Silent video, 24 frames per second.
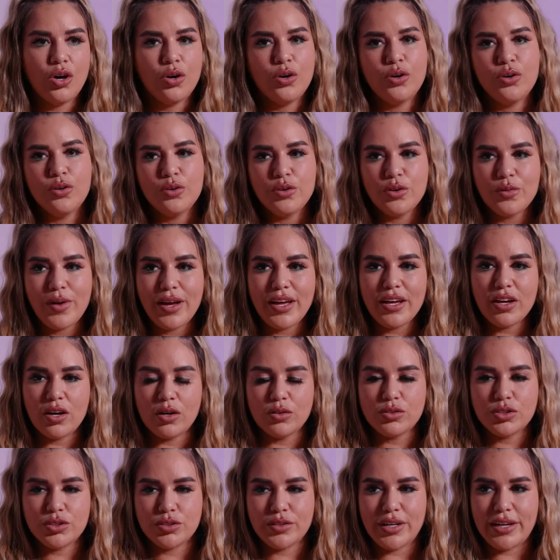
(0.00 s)
Who do I
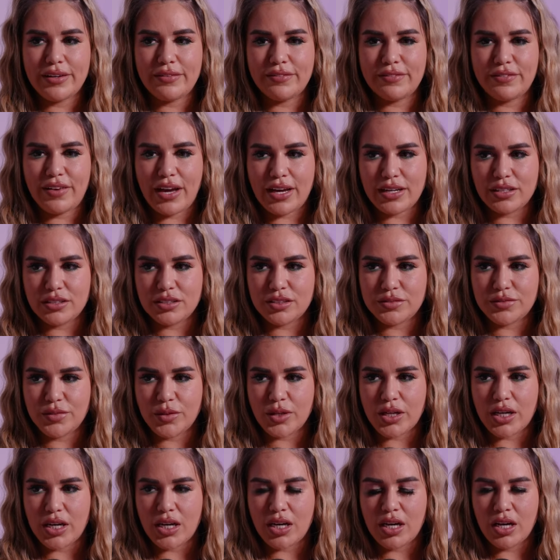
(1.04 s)
go to advice
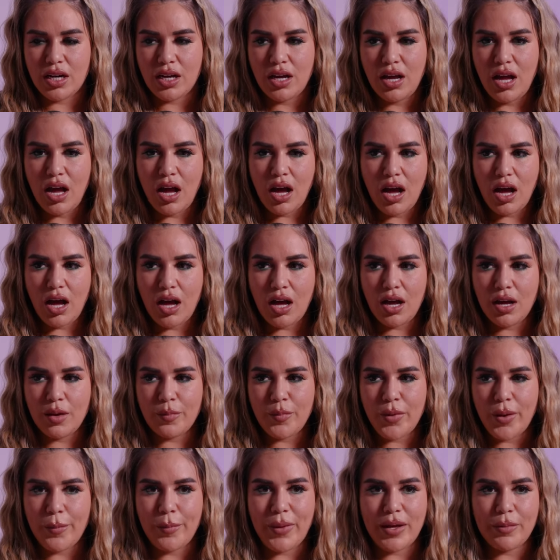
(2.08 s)
for? Um,
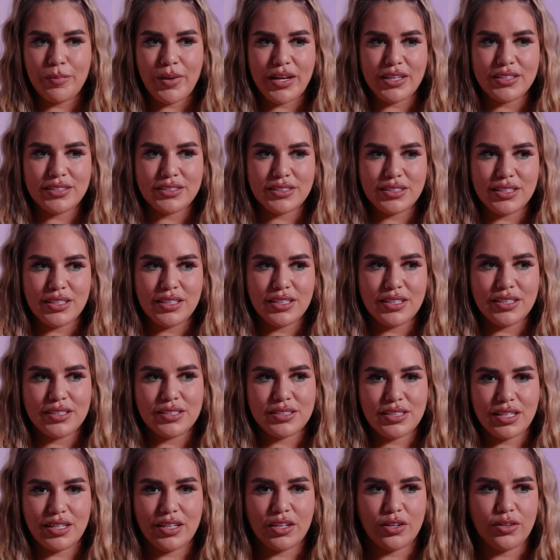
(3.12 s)
my bestie is
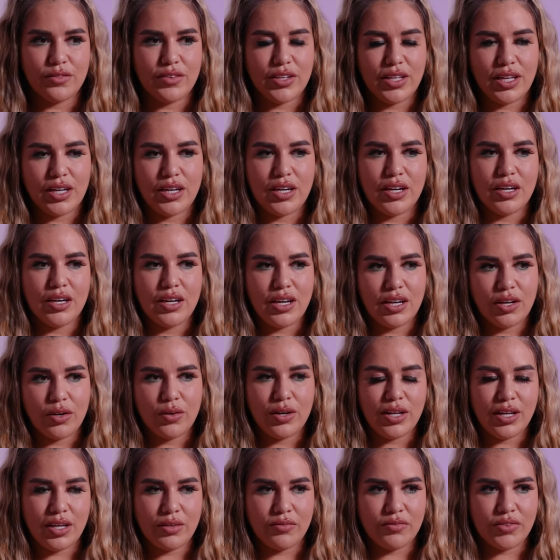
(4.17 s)
standing over there. I go
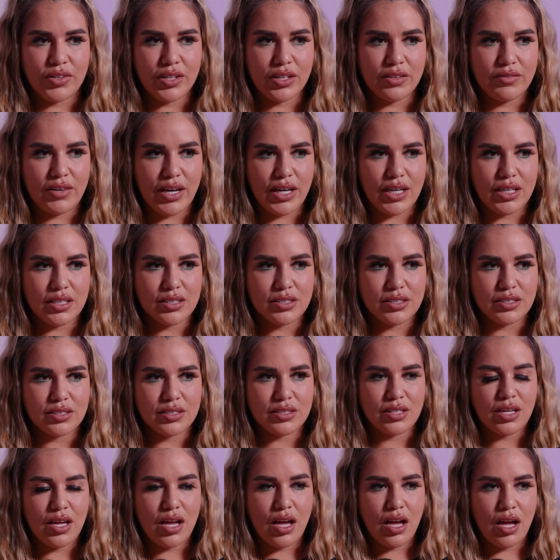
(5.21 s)
to him for advice.
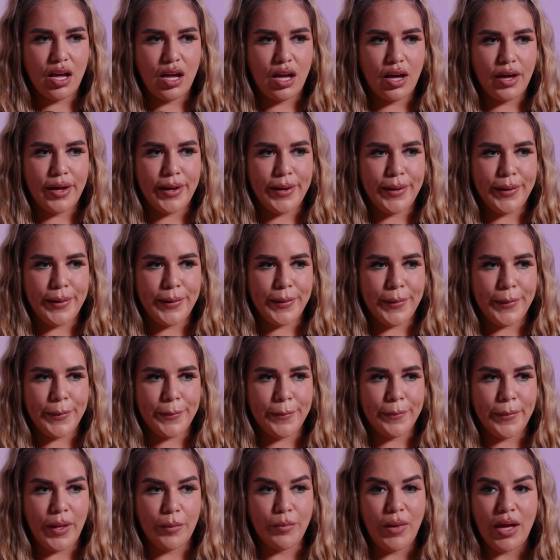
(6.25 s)
Okay.
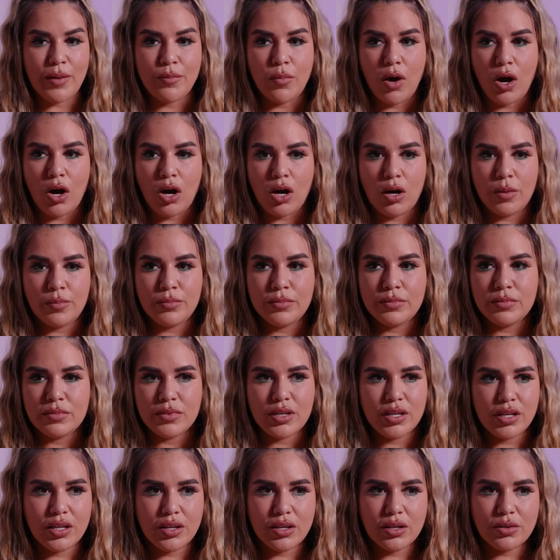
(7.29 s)
Um, my mom
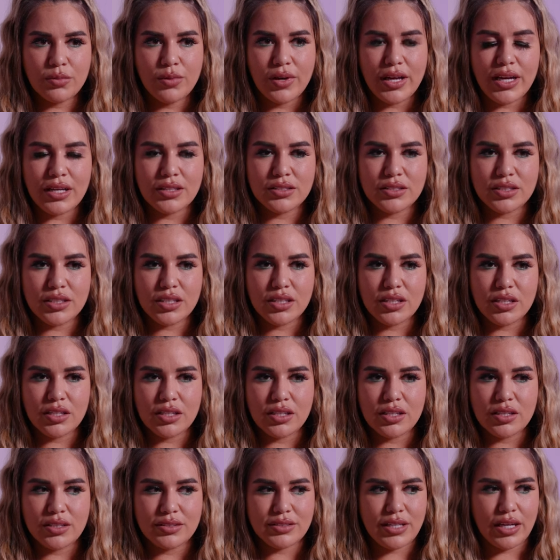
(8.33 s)
will
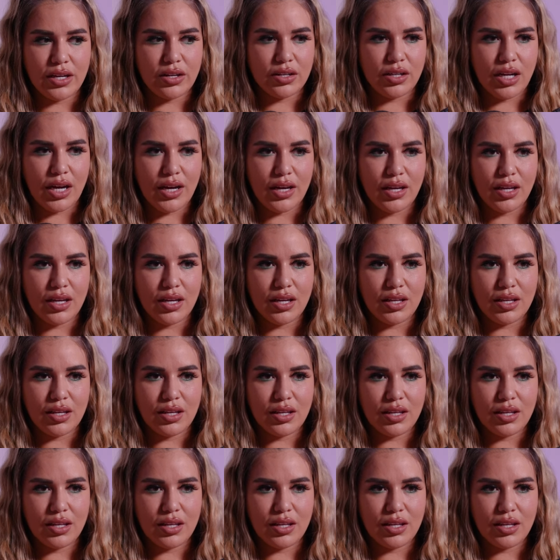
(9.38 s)
answer day or night.